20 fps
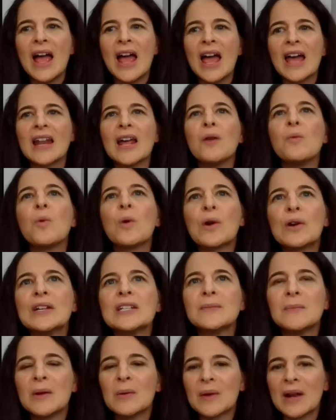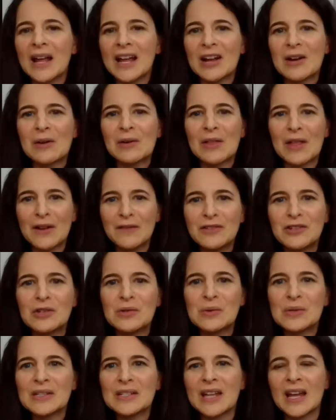And it worries me when I hear a lot of
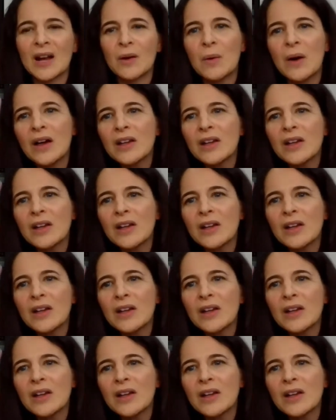Jews saying,